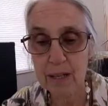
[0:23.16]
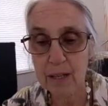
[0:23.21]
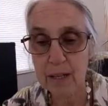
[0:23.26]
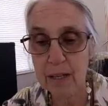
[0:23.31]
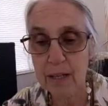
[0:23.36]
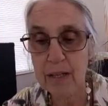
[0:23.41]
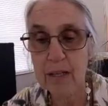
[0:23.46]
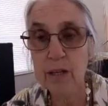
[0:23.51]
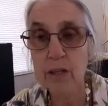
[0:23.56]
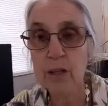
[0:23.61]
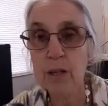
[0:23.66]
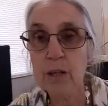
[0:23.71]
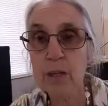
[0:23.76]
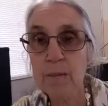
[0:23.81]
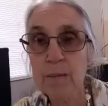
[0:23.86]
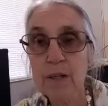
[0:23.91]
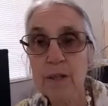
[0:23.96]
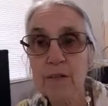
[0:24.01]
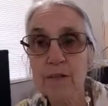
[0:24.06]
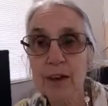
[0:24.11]
In
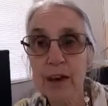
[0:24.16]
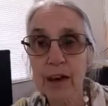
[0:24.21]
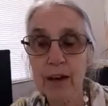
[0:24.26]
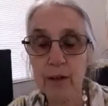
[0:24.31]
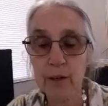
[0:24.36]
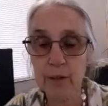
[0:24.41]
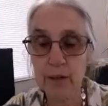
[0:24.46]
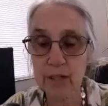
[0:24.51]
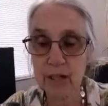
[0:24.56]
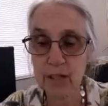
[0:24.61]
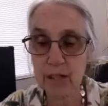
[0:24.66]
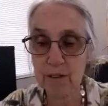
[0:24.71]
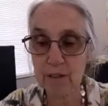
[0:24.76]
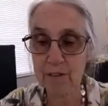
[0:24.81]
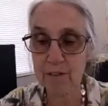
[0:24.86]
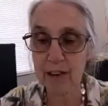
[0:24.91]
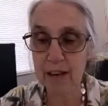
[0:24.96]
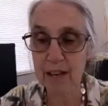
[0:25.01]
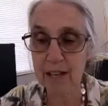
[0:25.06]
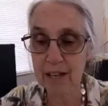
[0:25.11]
terms of our Christian
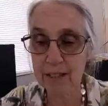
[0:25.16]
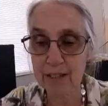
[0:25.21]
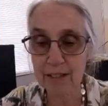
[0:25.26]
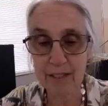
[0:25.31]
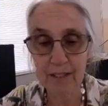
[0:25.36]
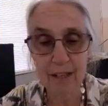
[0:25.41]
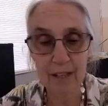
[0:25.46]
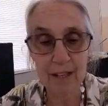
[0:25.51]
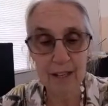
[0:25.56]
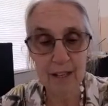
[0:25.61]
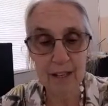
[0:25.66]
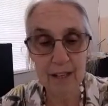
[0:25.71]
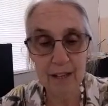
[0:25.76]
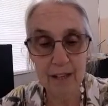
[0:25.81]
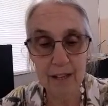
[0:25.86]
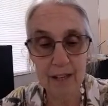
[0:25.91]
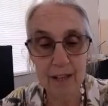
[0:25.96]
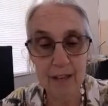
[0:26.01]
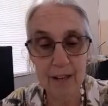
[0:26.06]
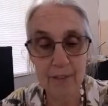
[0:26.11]
faith
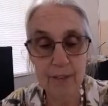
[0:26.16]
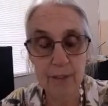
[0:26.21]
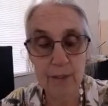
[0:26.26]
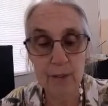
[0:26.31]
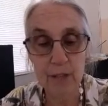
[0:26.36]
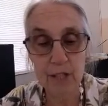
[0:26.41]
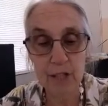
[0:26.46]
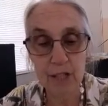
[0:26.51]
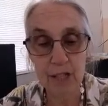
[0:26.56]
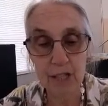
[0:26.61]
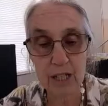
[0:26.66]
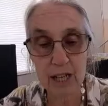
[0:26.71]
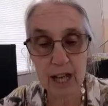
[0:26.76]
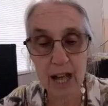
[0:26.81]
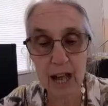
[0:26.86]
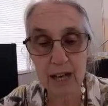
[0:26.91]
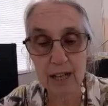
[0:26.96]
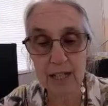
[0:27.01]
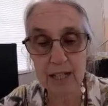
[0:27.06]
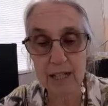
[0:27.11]
and the Christian
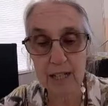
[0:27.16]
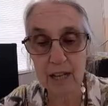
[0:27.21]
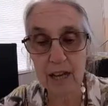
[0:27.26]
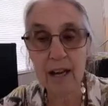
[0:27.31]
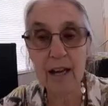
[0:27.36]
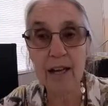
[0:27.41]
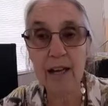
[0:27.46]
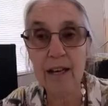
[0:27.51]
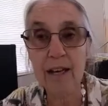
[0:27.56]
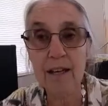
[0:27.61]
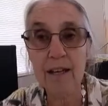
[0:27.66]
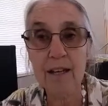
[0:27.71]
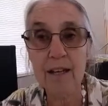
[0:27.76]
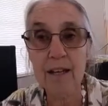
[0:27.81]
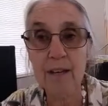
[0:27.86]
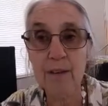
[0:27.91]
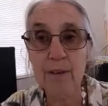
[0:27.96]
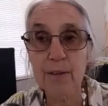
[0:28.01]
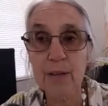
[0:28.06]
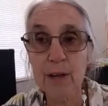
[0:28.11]
calendar,
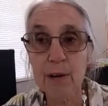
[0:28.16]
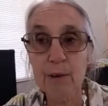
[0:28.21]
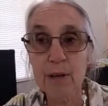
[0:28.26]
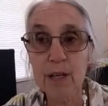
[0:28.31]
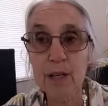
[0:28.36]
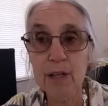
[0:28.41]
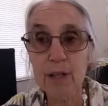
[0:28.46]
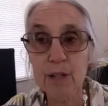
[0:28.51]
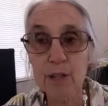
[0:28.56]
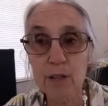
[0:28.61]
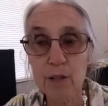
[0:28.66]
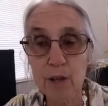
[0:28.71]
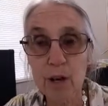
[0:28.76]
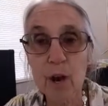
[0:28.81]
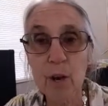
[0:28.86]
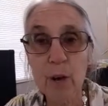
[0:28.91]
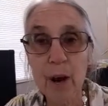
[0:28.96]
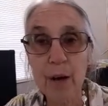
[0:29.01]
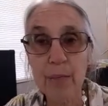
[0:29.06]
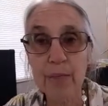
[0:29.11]
there is
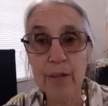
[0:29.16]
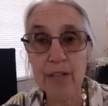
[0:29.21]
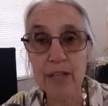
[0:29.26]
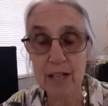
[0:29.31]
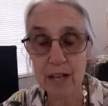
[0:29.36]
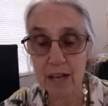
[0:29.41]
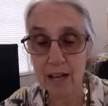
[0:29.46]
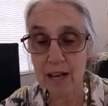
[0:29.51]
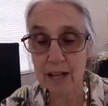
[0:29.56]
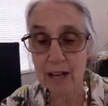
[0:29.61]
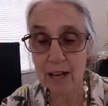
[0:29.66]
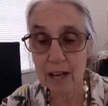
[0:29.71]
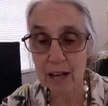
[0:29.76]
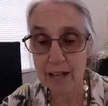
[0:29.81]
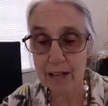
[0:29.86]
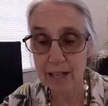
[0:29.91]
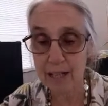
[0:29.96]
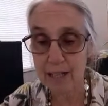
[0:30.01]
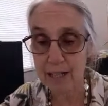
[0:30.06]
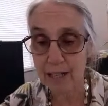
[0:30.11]
no other day
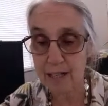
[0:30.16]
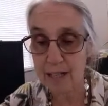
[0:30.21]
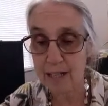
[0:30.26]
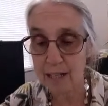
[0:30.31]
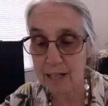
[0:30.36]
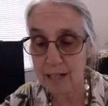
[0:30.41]
like it.